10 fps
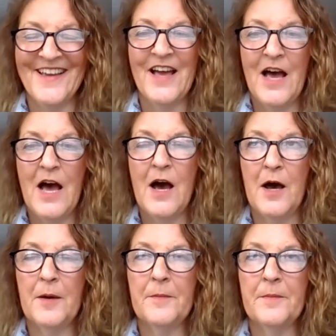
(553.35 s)

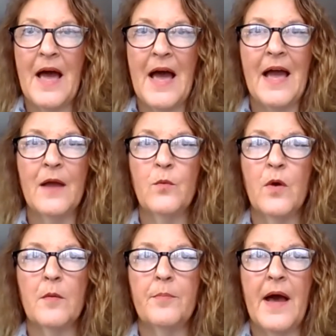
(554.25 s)
I will
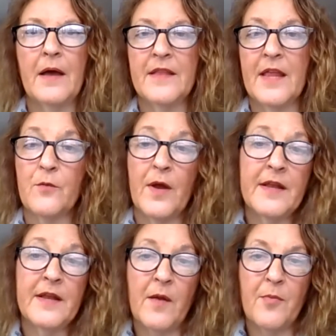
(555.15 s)
buy, like right now I
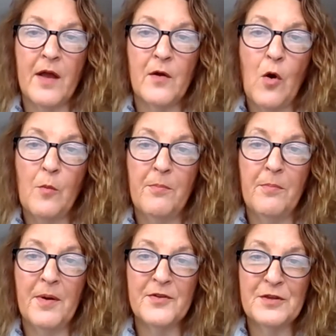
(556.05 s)
bought a whole
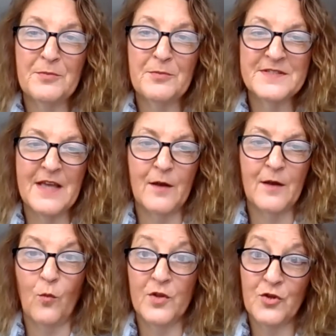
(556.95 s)
bunch of books on
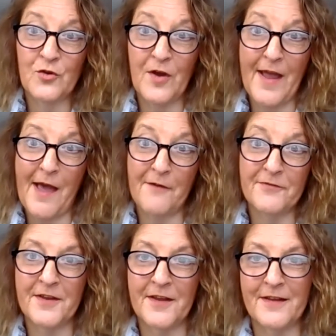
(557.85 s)

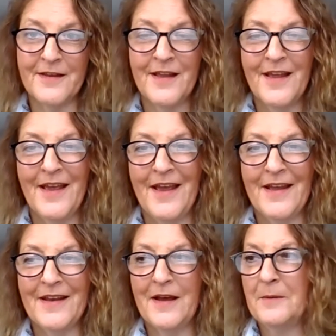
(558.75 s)
witchcraft, and
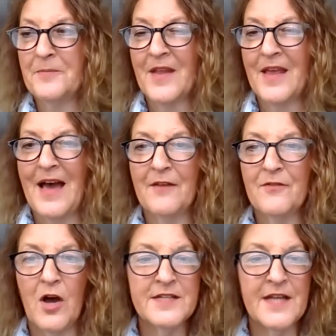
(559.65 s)
I've
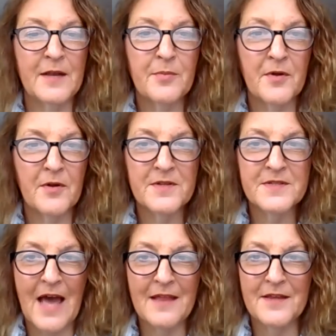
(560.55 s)
gone to Edinburgh,
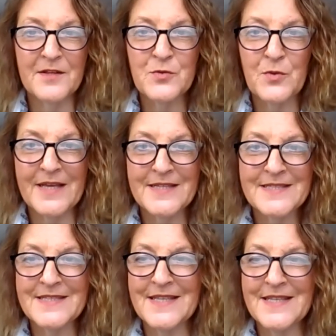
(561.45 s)
Scotland
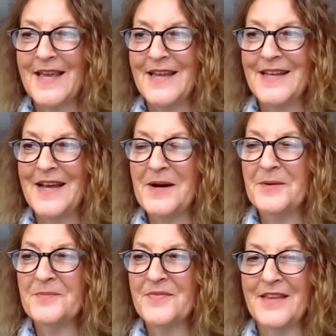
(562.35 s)
twice, and
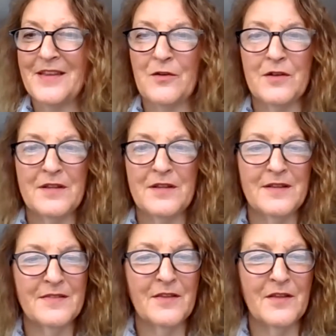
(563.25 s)

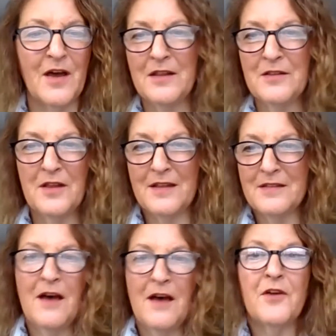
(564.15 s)
I
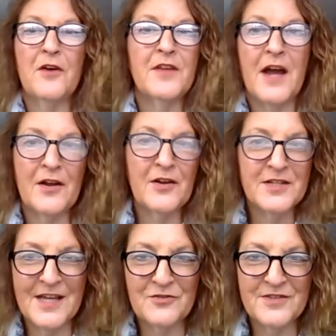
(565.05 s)
love all the
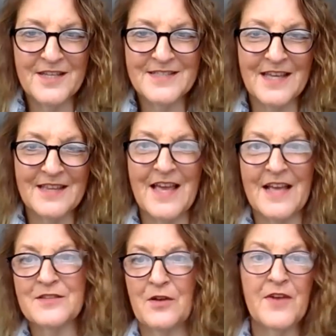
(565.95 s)
architecture and things like that.
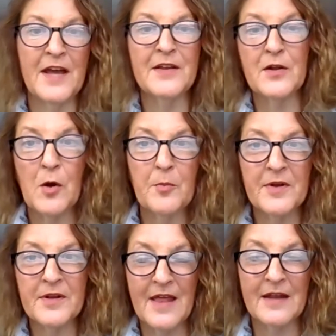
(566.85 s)
So I've kind of
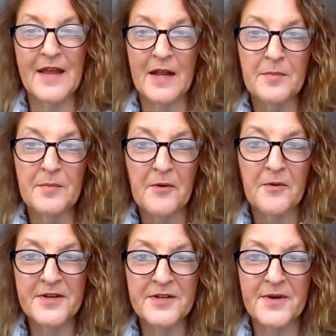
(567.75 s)
incorporated a lot of Edinburgh
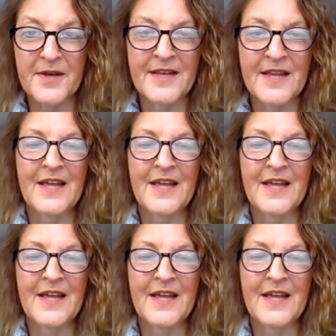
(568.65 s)
into it.